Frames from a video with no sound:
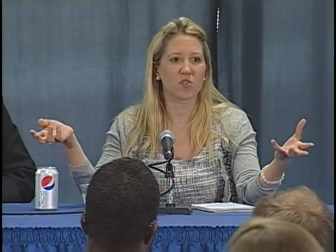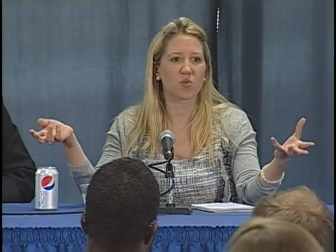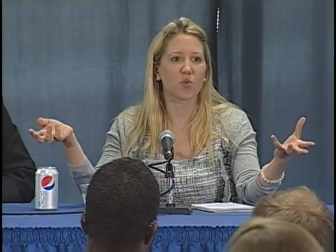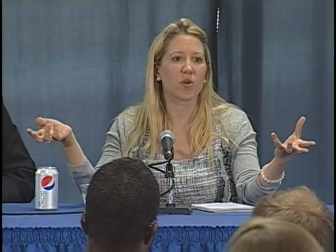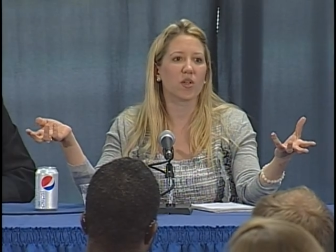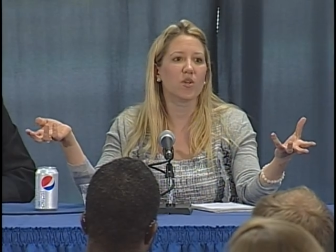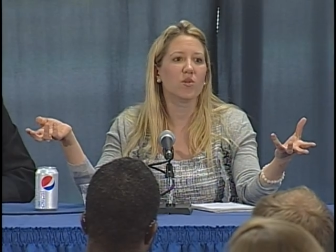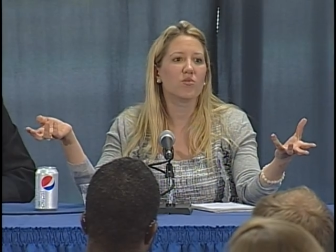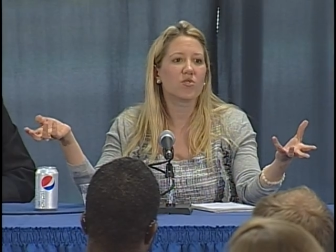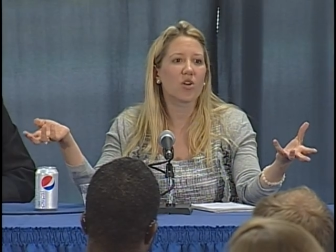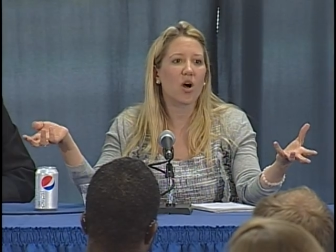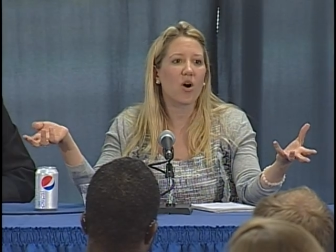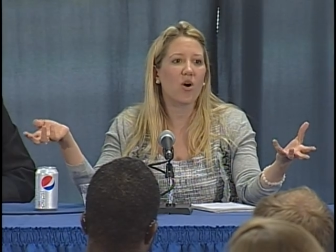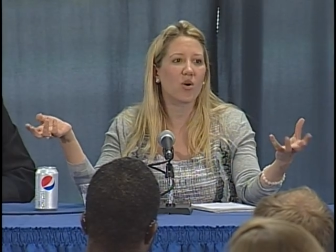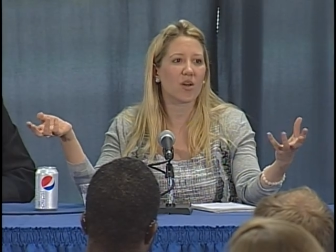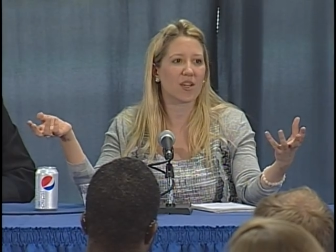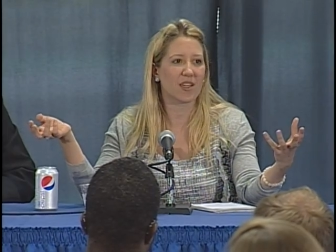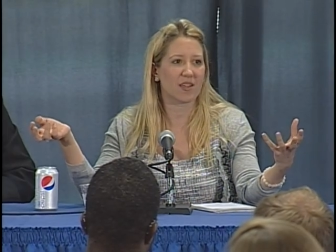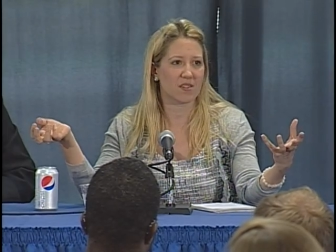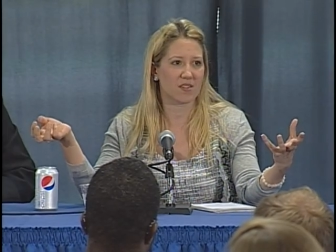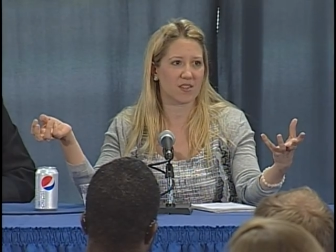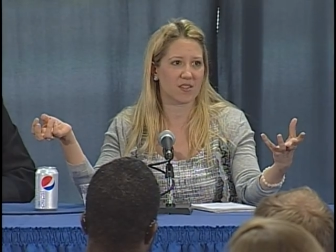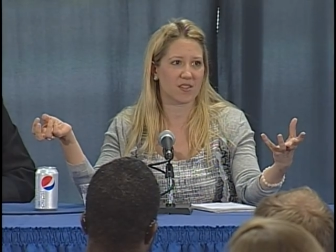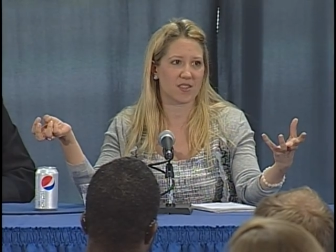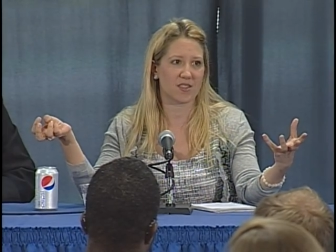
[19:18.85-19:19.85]
What you don't
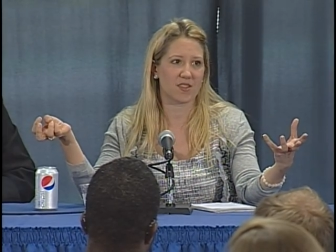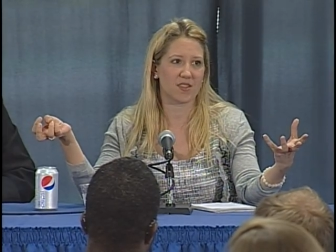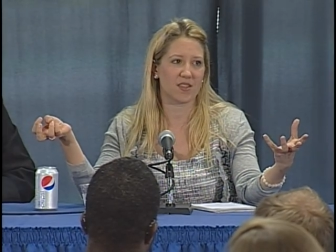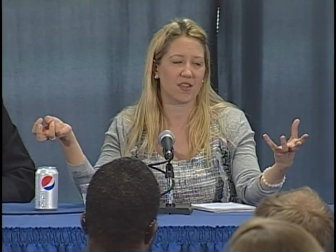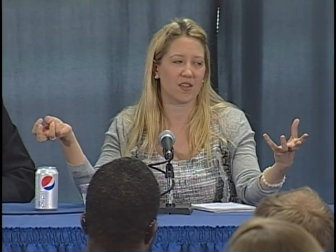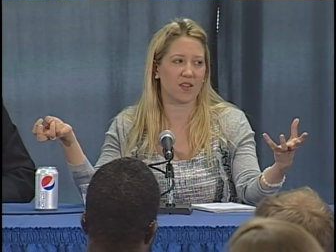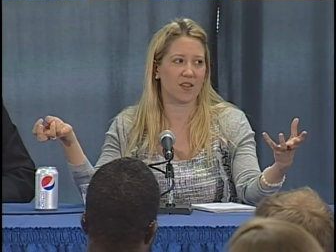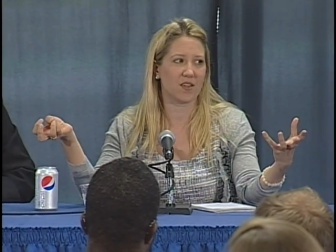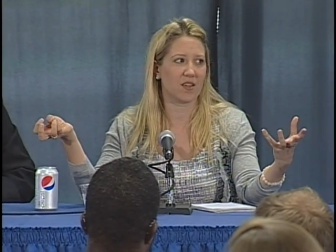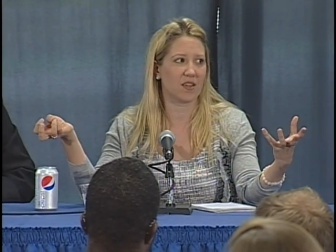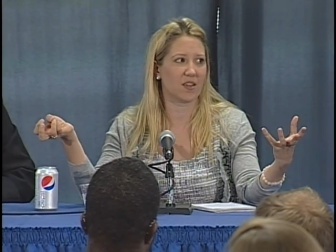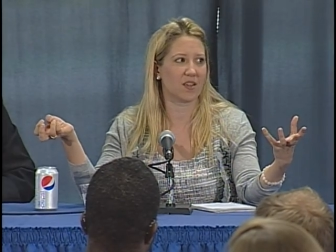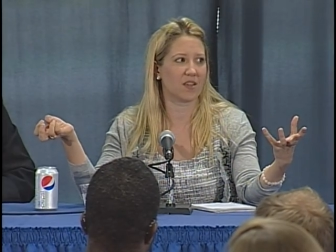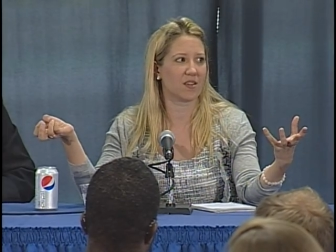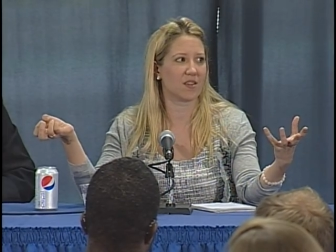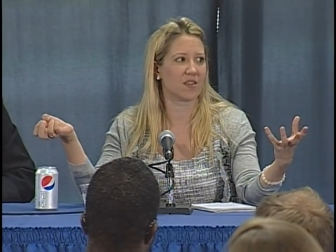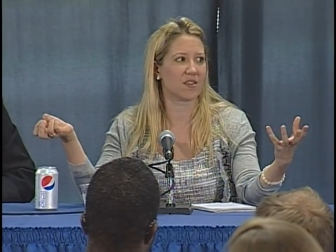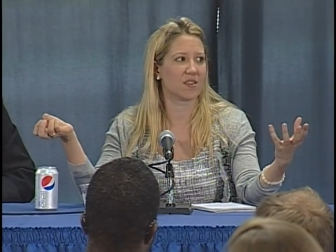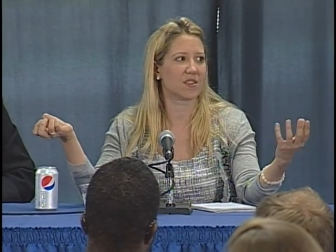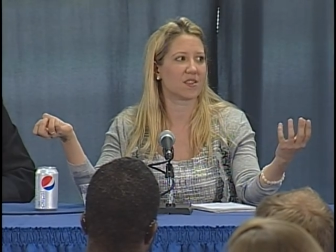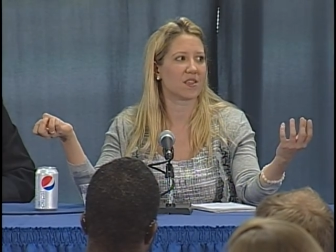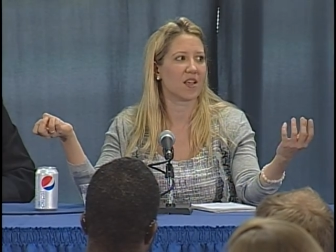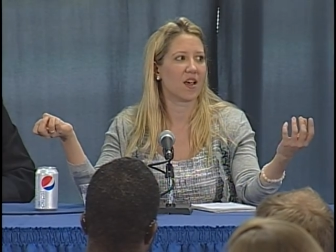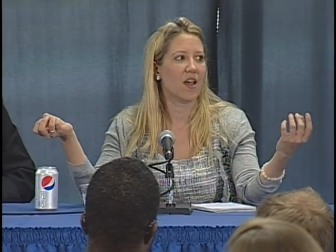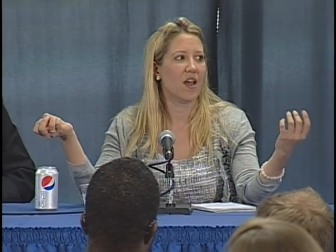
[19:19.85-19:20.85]
get to see
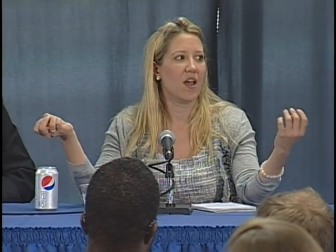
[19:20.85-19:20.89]
is